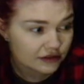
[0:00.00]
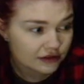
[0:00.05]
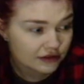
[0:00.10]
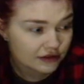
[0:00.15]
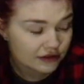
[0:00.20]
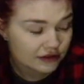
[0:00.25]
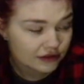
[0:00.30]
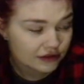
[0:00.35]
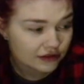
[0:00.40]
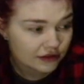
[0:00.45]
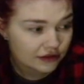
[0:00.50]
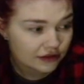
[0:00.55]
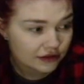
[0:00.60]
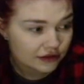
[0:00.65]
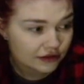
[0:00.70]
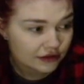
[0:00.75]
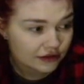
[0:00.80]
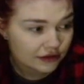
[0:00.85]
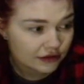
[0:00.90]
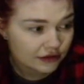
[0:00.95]

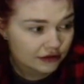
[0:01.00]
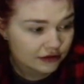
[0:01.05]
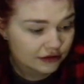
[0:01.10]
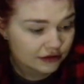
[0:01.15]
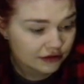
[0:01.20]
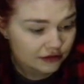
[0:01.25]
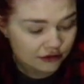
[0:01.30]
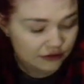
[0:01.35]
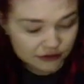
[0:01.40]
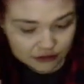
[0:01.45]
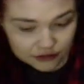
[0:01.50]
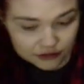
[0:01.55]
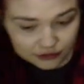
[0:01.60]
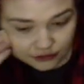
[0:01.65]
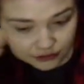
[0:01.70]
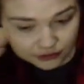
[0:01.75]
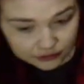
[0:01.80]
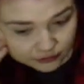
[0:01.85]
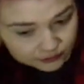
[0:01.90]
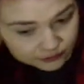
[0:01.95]

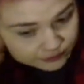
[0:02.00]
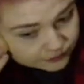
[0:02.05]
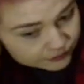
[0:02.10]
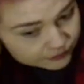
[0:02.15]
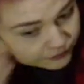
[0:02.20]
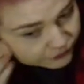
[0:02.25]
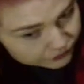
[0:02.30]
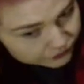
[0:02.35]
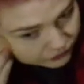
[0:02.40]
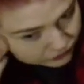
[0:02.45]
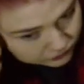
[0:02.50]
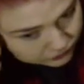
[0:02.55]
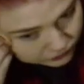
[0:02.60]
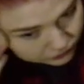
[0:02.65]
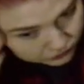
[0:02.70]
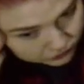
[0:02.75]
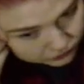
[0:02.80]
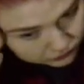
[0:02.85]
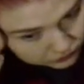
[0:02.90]
No words are spoken by the person on screen.